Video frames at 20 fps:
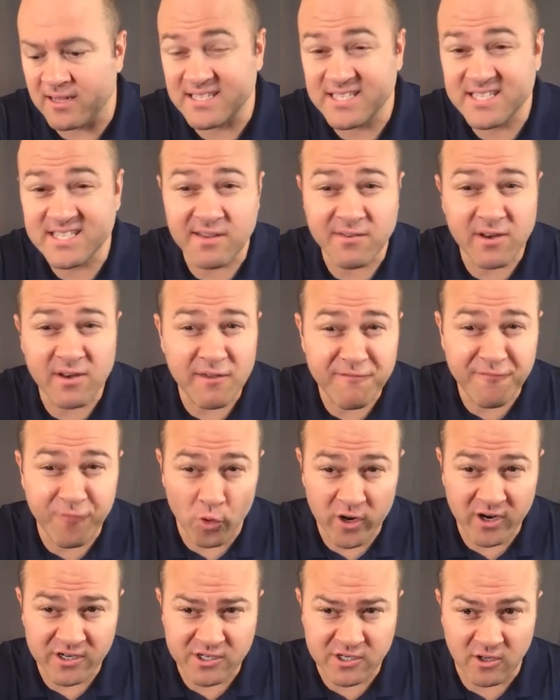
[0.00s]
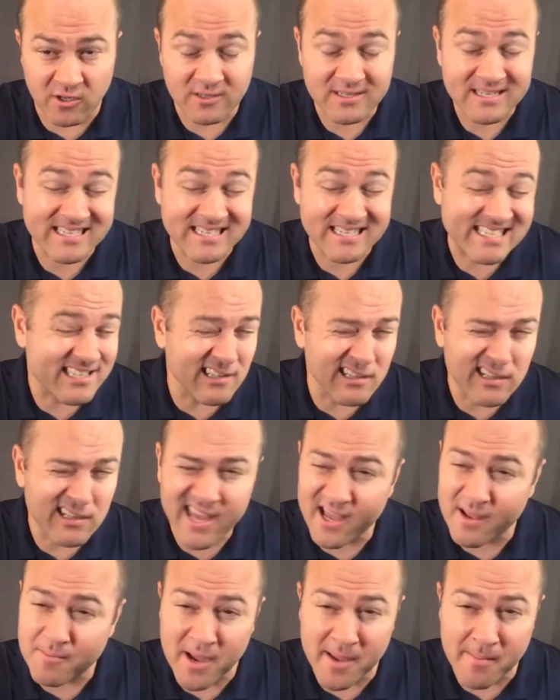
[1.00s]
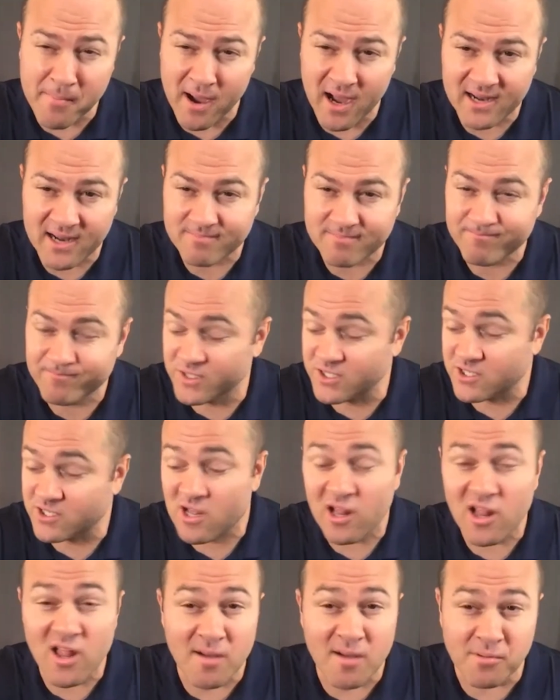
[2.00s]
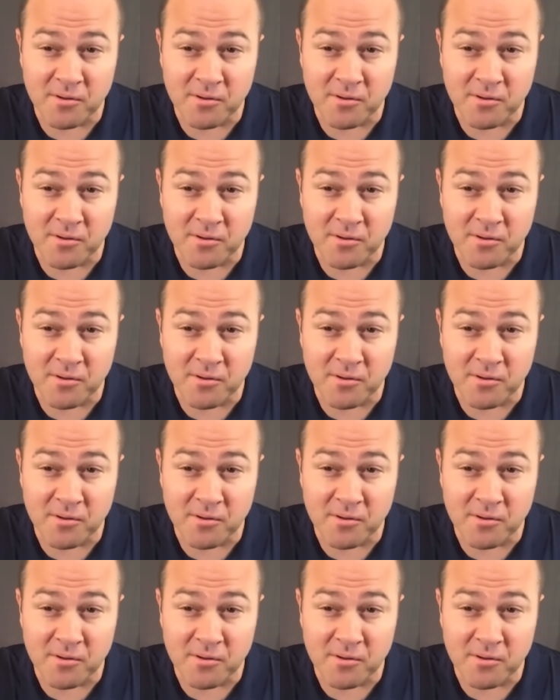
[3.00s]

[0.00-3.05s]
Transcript: He's 74 years old, could still kick Ooh. my butt, just clobber.